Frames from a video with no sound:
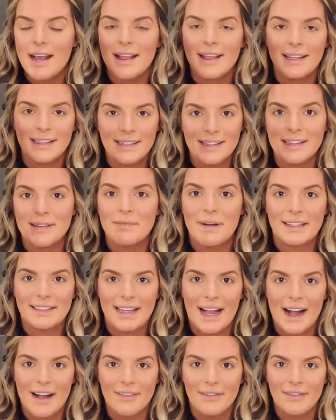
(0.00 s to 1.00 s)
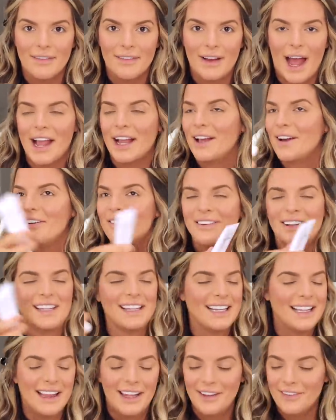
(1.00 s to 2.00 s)
This is a must have. I
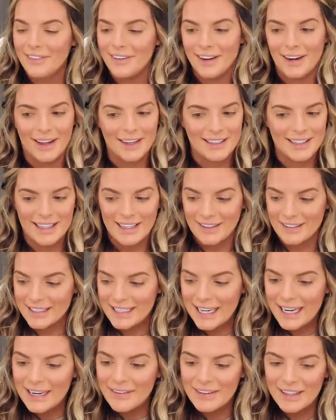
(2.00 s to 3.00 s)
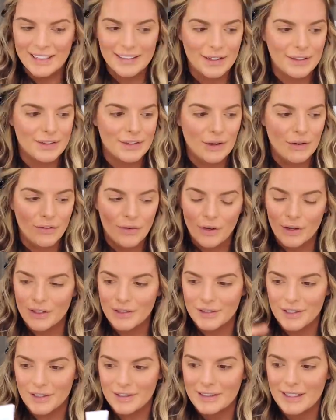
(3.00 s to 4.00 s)
completely forgot to use it because I was so
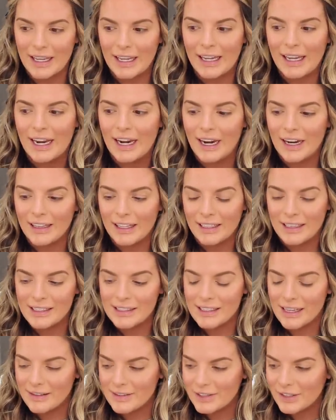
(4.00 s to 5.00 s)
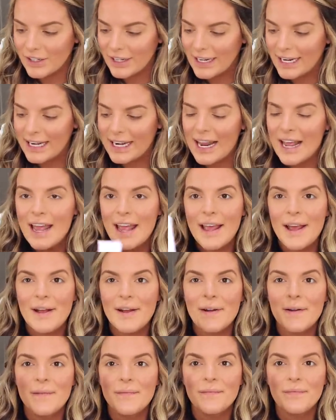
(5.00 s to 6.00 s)
focused on skincare and like the sunscreen
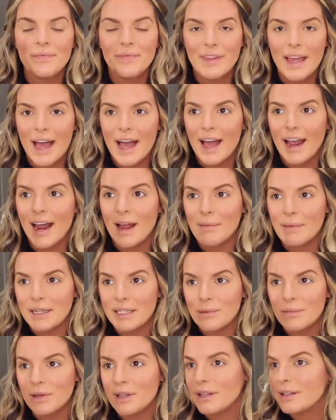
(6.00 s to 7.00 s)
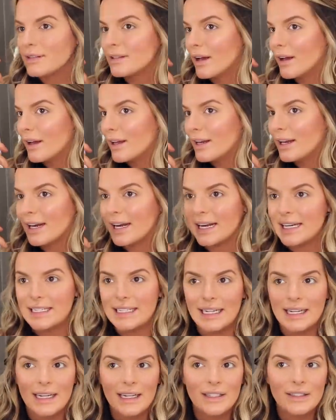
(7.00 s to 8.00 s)
that I meant to put this on and I
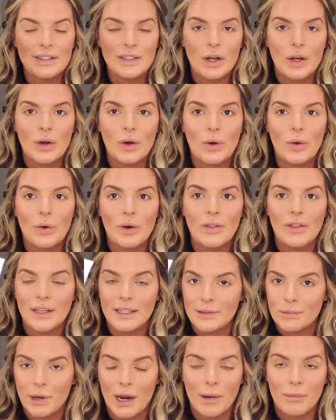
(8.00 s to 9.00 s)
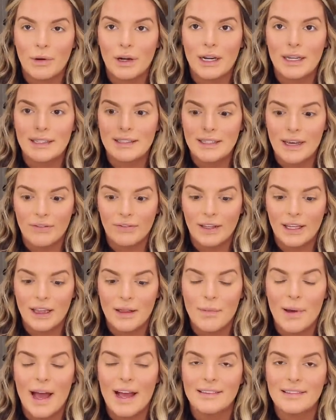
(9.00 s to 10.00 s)
didn't. So this primer is definitely
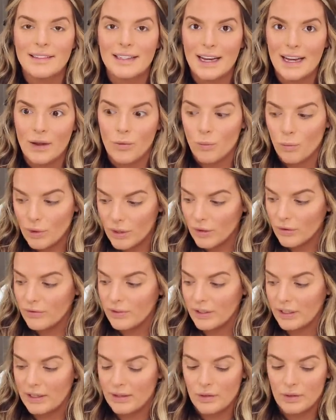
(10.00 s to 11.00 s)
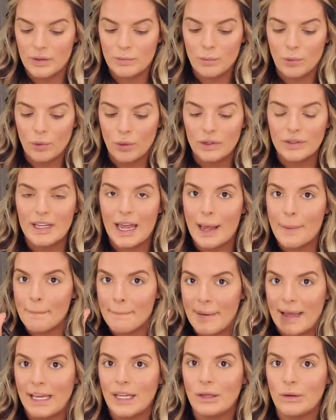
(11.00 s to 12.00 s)
the best and it will fill in those pores and
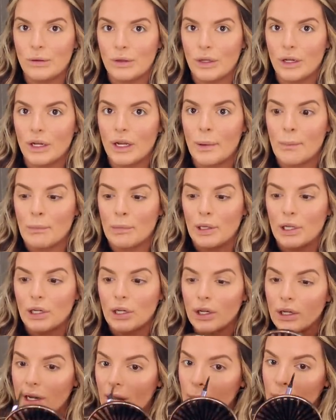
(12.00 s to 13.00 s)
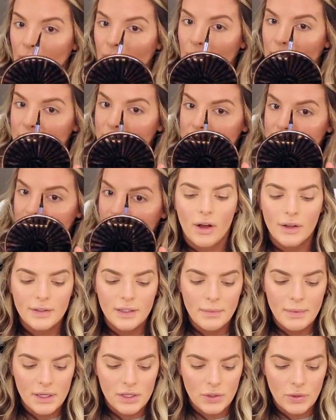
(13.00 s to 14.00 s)
make you look blurred, I promise.
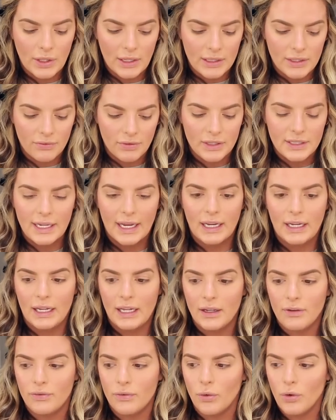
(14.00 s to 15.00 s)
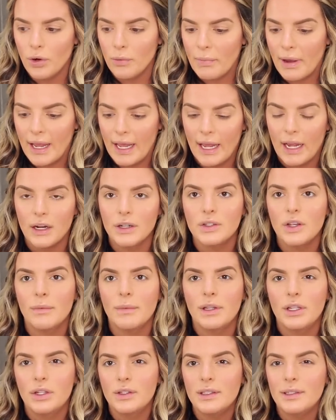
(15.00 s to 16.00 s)
Also been doing a different technique for my hair. So I've
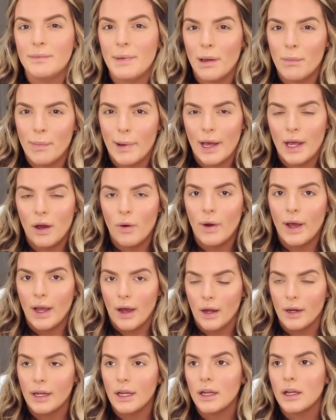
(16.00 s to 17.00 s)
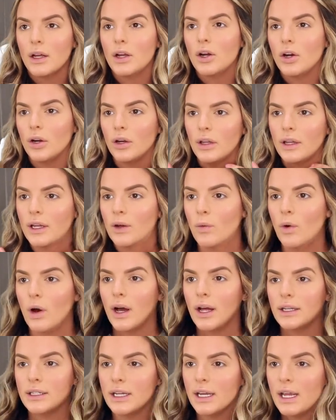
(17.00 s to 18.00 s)
been using my BioIonic curling
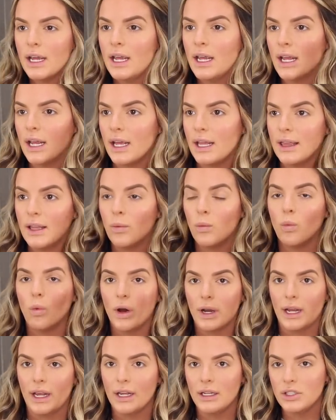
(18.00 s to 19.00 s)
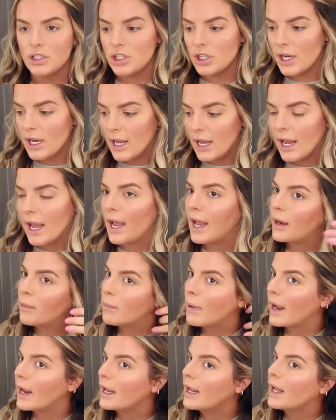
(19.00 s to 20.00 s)
wand in the one inch and
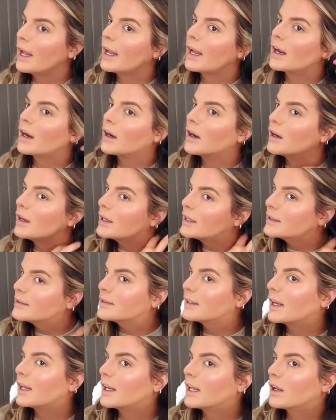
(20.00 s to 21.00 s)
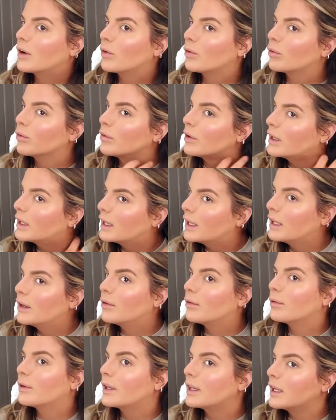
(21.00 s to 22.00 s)
my hair is getting really,
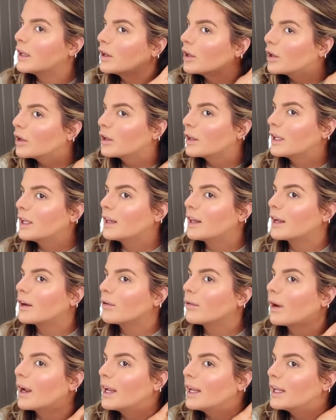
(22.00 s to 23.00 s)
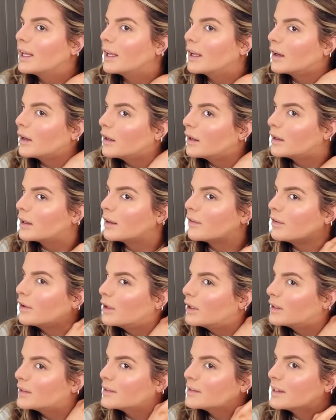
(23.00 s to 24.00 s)
really curly. Like right here, if you
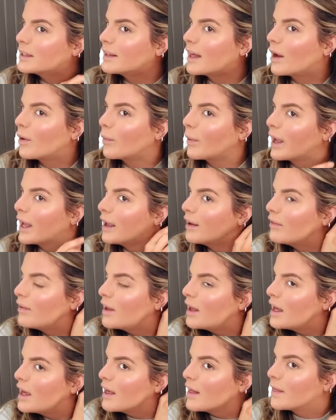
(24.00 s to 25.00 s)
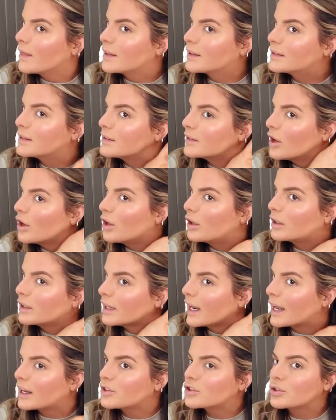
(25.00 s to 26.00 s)
can see that wave, this is all
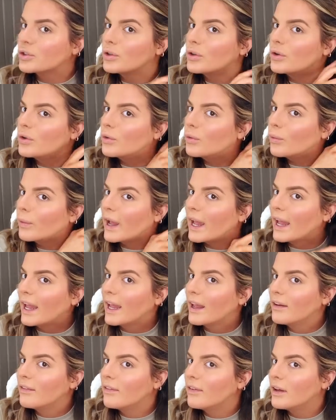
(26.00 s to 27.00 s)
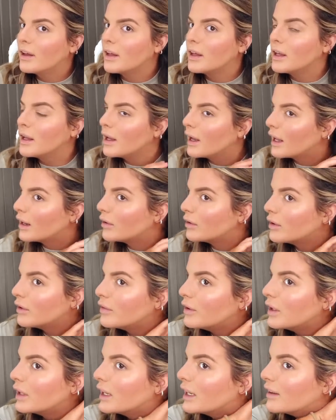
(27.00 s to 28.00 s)
natural wave. I don't know
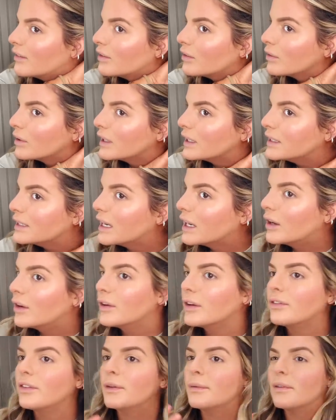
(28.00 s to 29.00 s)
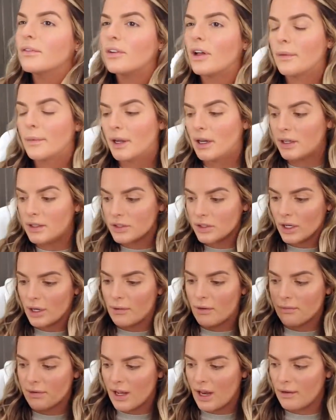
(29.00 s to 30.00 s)
if you can even really tell. If you've been following me on
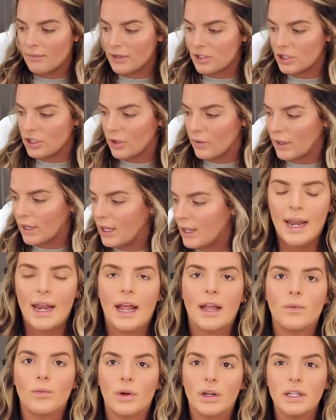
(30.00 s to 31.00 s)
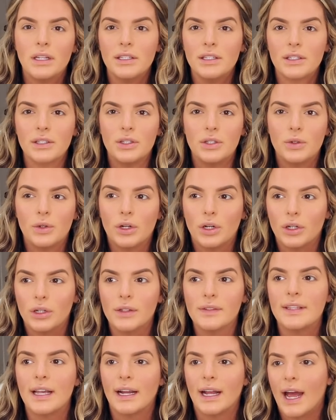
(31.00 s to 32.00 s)
Instagram, I've kind of been showing it. And I wanted to do
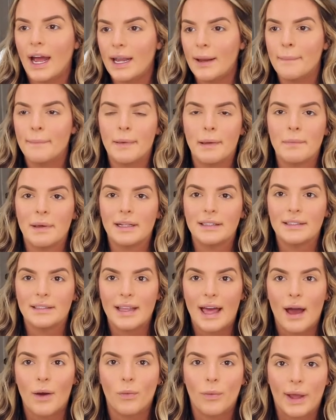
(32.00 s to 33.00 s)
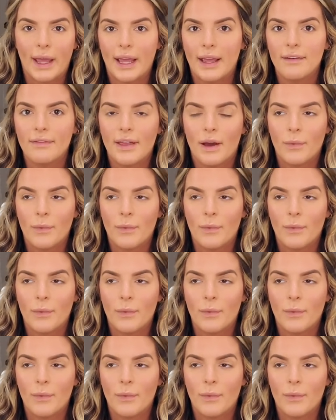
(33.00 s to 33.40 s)
curls that kind of mimicked that wave.